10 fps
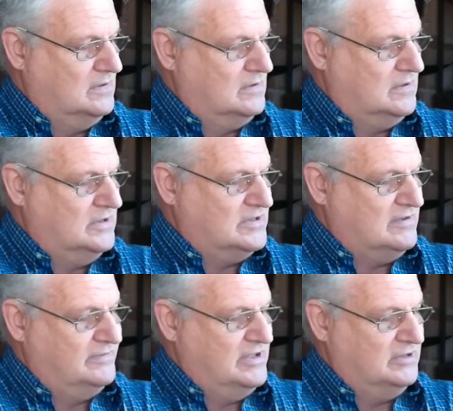Right.
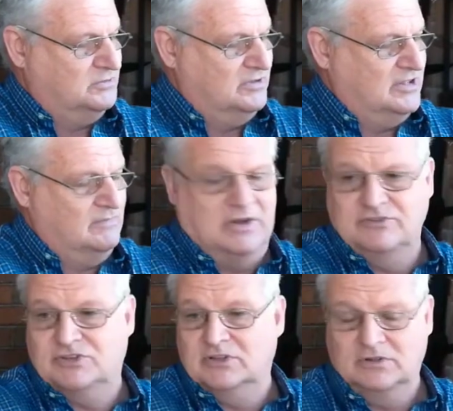I've dealt with
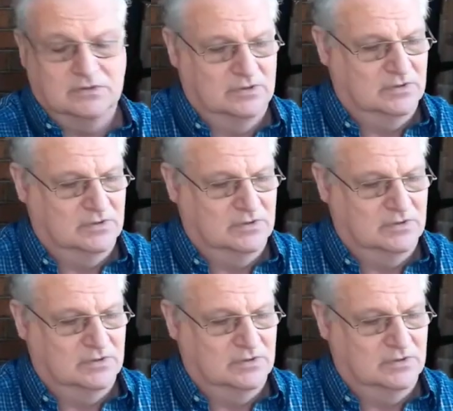emotional,